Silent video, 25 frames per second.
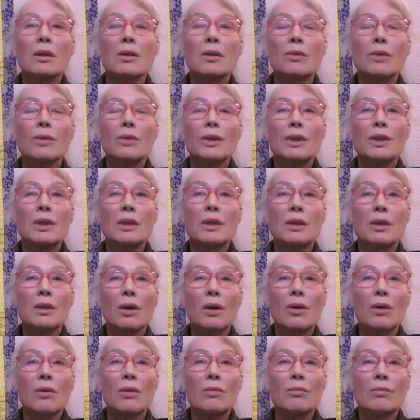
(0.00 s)
which is
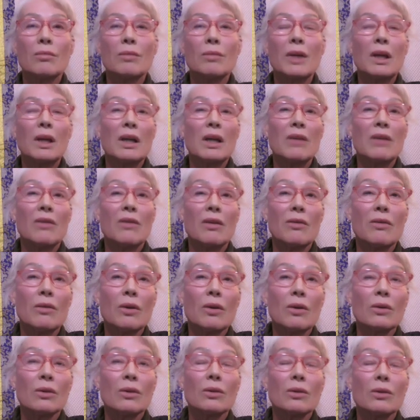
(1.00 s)

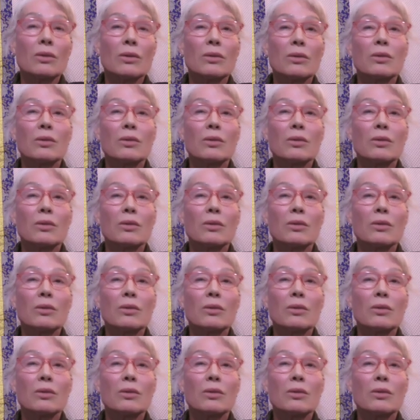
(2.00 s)
unbelievable,